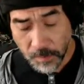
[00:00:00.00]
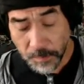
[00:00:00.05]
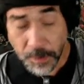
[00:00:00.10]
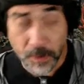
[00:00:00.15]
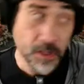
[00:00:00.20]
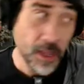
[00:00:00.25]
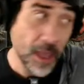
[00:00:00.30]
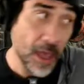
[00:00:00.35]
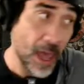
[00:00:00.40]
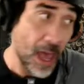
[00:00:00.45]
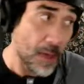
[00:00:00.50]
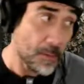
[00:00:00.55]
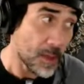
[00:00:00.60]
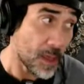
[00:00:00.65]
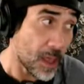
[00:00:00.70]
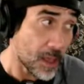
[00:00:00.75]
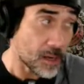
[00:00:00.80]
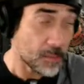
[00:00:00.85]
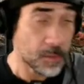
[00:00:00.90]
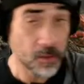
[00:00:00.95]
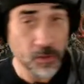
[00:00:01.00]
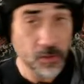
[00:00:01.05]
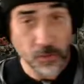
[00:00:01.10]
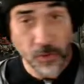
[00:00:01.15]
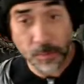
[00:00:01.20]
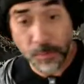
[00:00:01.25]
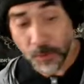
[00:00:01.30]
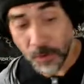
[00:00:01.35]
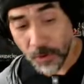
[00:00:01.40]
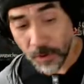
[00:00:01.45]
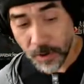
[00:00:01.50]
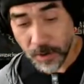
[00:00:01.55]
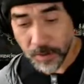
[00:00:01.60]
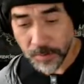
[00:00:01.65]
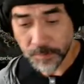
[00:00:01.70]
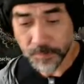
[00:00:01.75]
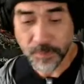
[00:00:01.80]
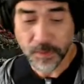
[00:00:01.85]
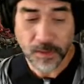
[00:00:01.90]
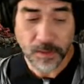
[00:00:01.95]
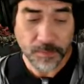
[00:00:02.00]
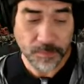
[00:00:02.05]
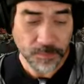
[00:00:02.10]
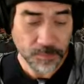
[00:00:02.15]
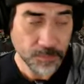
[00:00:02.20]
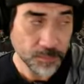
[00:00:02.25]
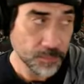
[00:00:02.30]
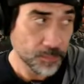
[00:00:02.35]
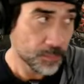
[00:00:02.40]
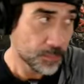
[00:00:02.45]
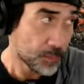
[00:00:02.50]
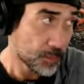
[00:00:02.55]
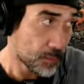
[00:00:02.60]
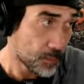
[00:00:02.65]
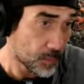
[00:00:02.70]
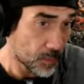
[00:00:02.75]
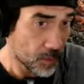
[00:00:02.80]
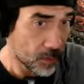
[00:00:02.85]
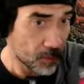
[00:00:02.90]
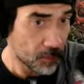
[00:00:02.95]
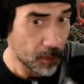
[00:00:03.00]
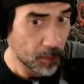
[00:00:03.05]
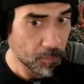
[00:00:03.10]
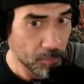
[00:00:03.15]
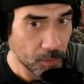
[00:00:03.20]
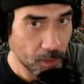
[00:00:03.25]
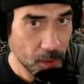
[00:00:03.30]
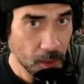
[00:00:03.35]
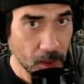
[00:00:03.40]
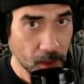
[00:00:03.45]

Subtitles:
habit, and it builds a rapport. Remember that.